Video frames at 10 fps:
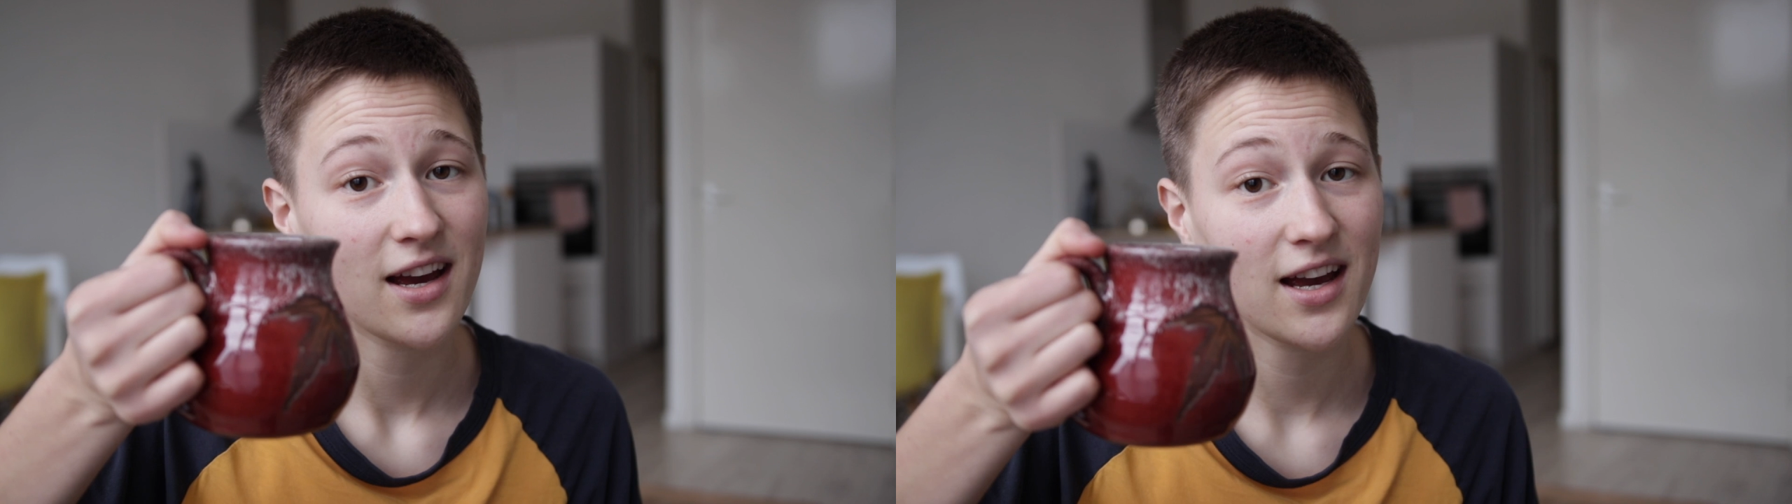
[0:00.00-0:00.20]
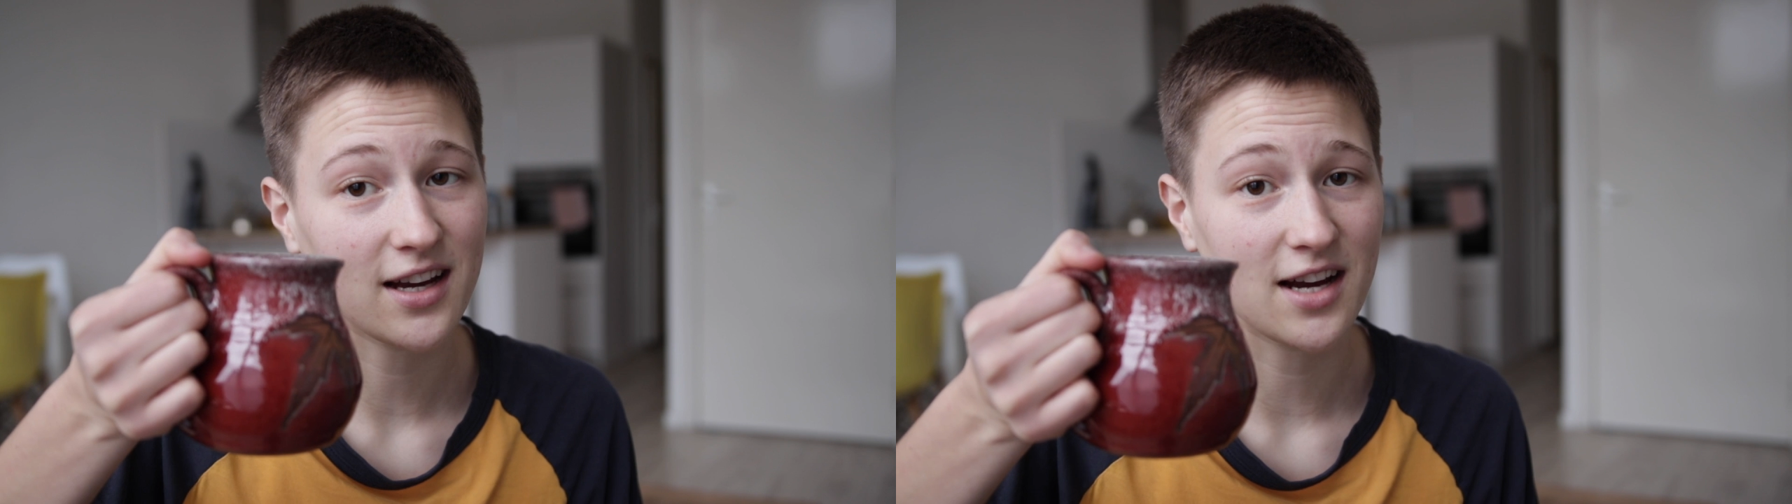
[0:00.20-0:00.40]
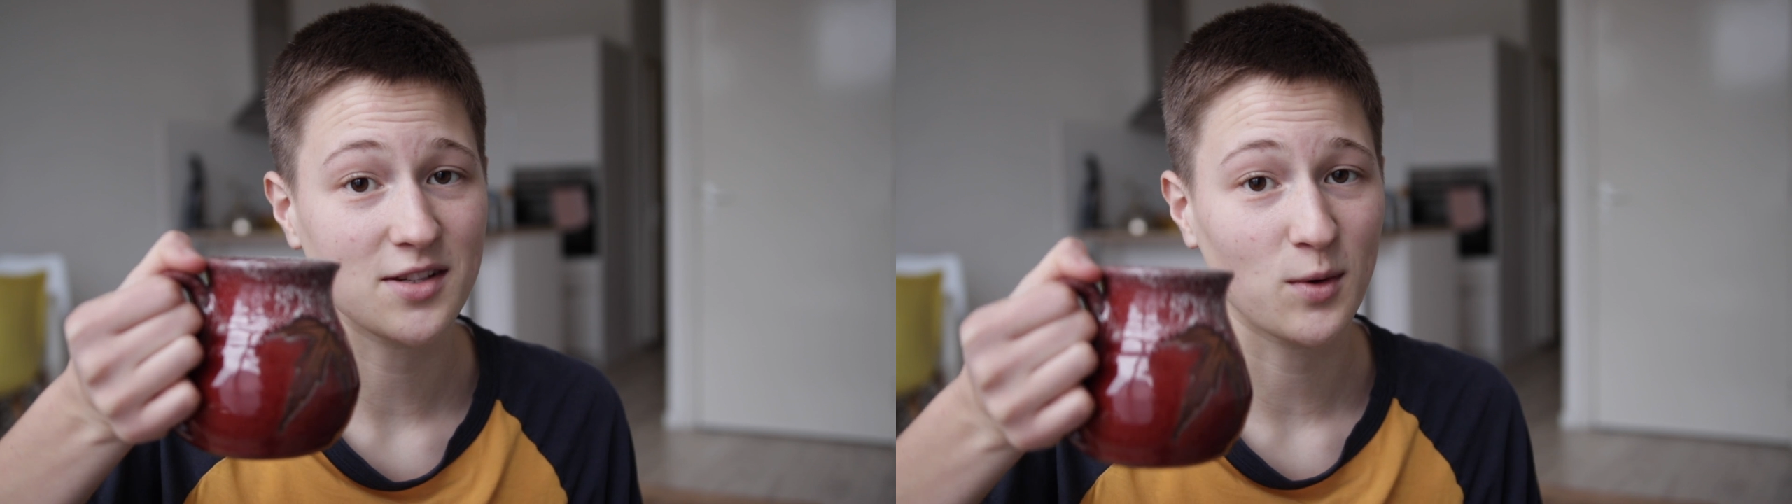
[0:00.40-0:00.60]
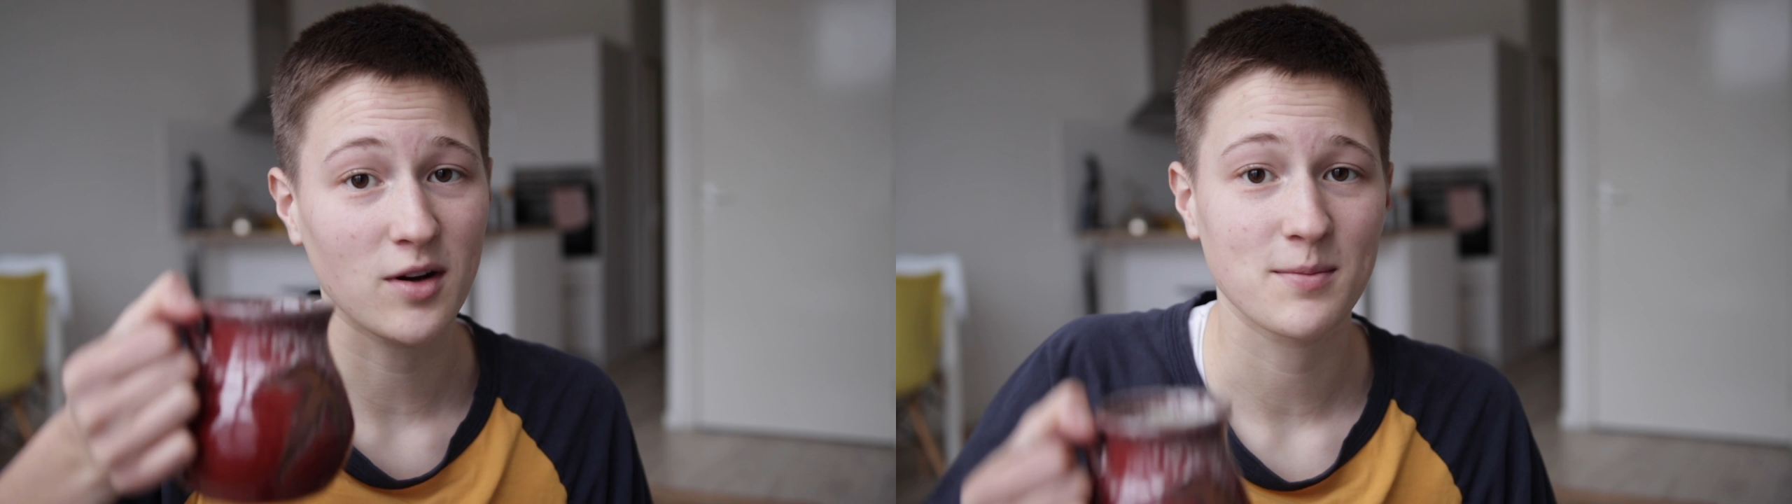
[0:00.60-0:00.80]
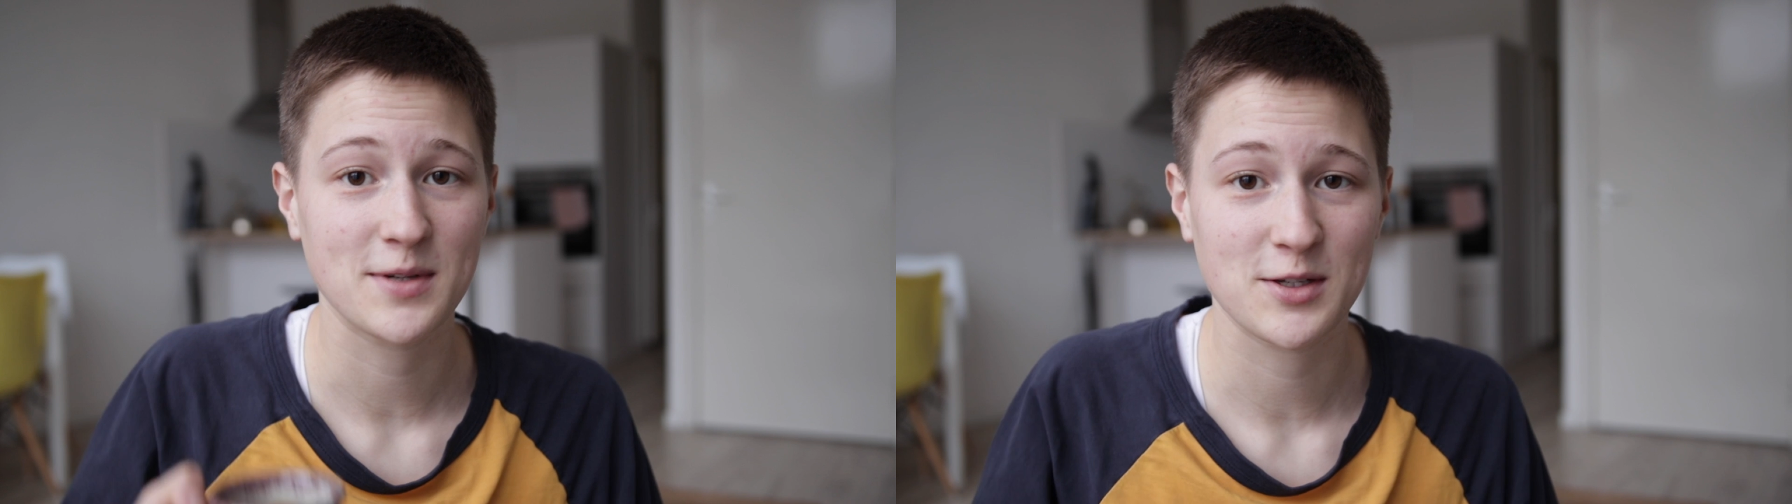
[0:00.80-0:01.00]
Hey guys,
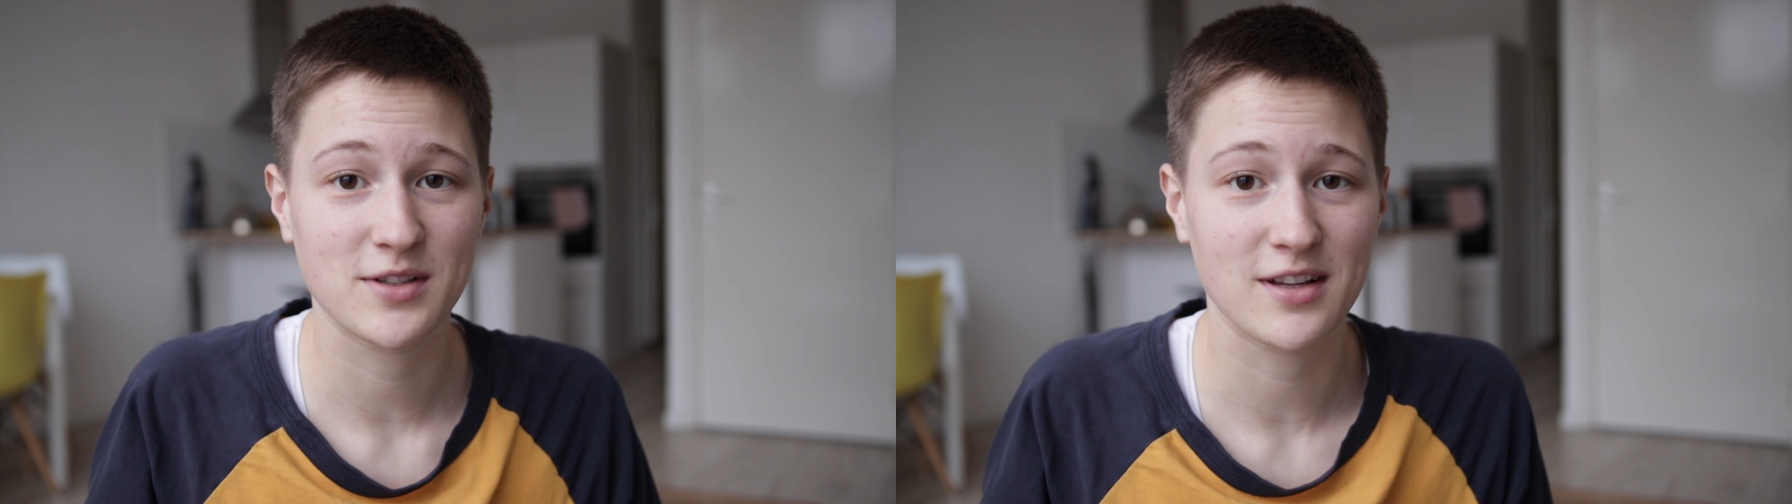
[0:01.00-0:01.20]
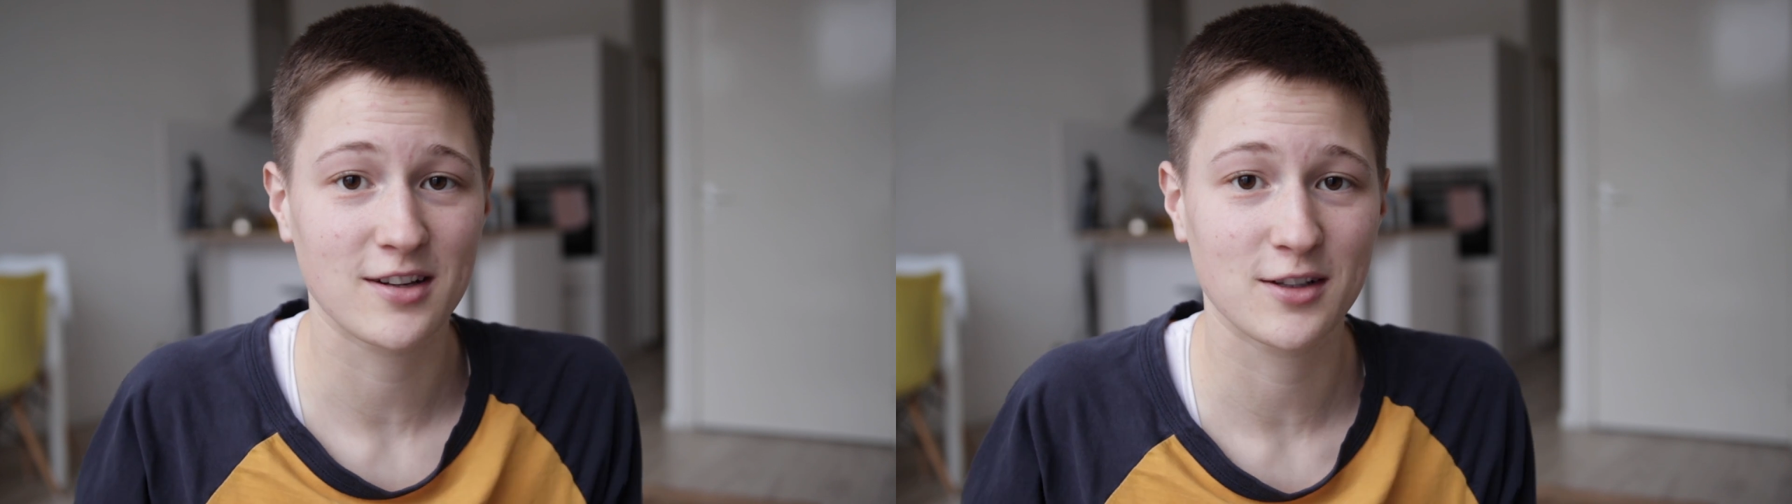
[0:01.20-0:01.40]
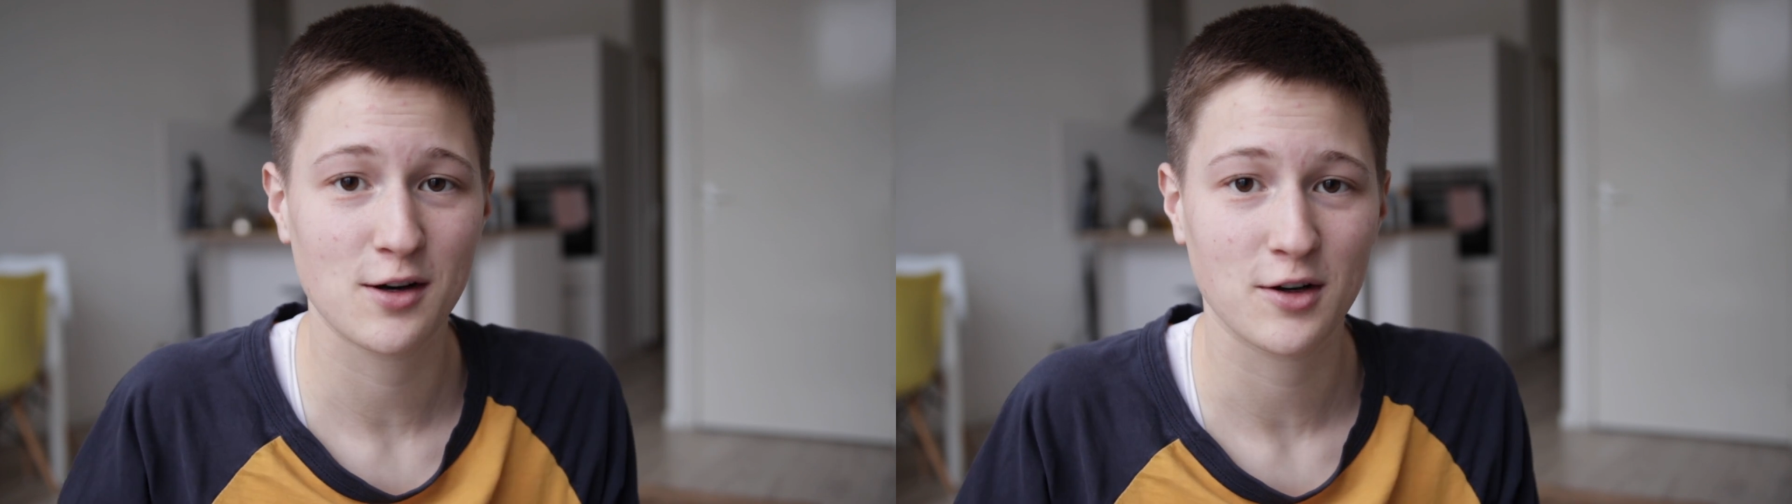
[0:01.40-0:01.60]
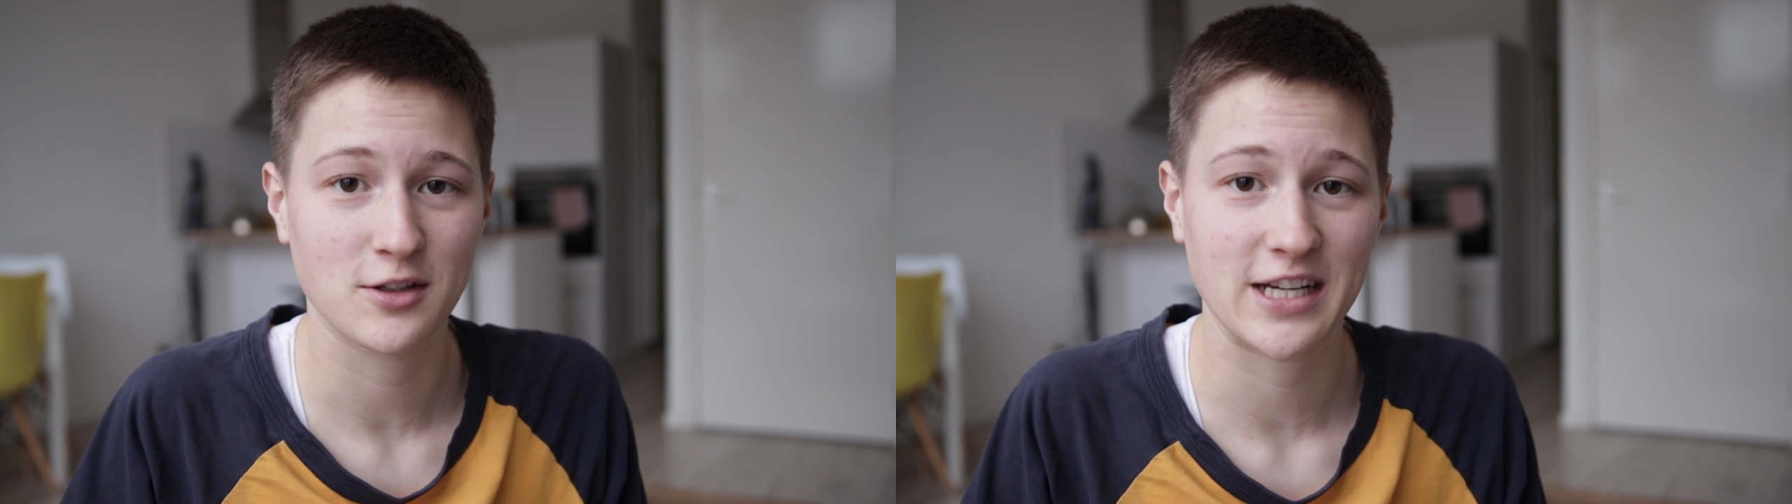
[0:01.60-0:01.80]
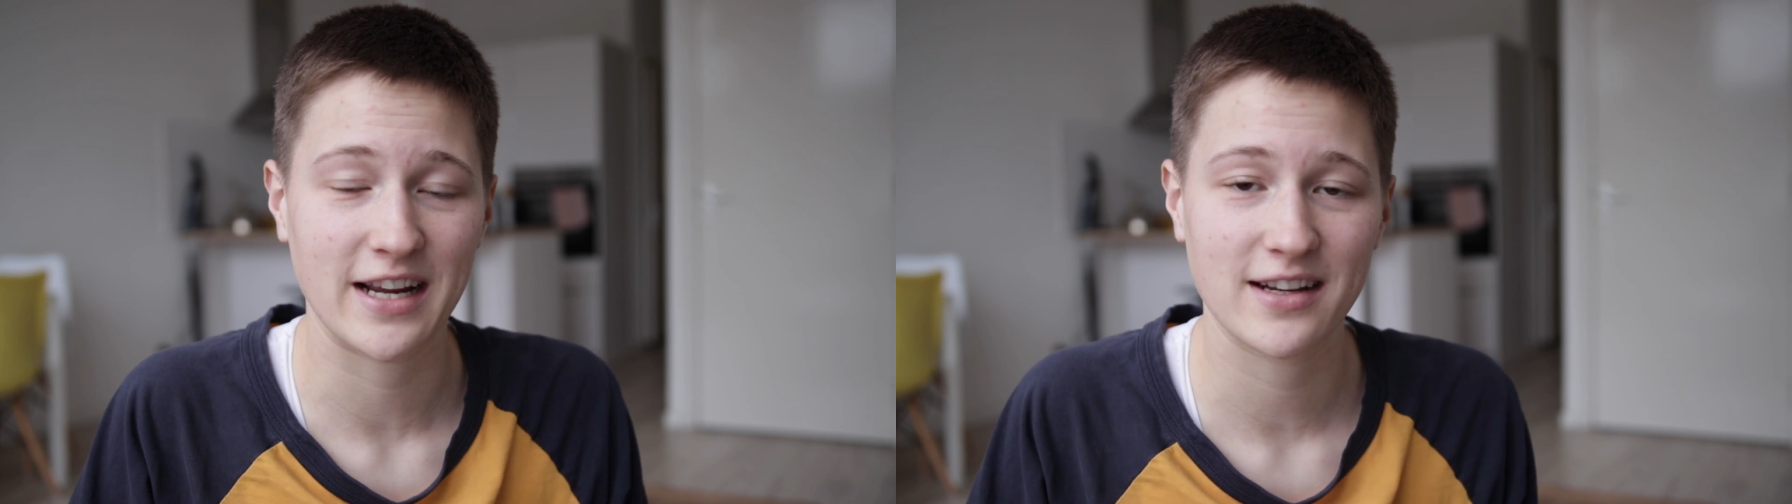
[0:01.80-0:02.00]
welcome to another
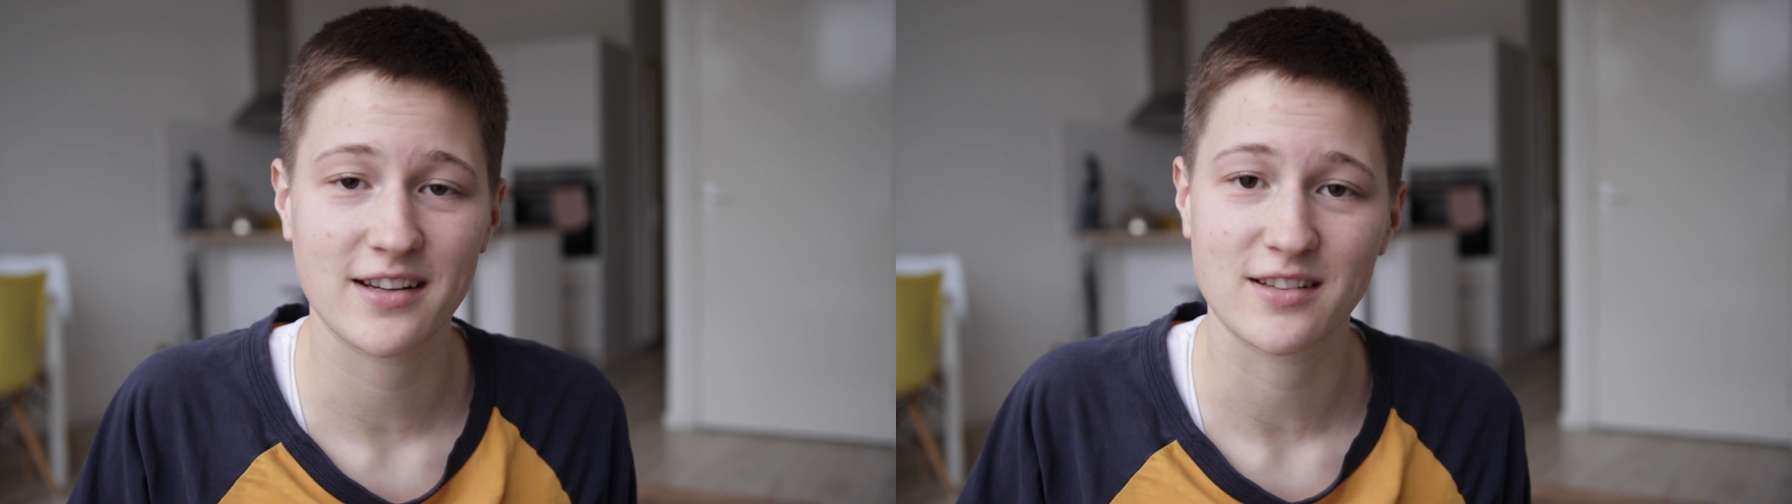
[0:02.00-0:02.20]
Coco Chat.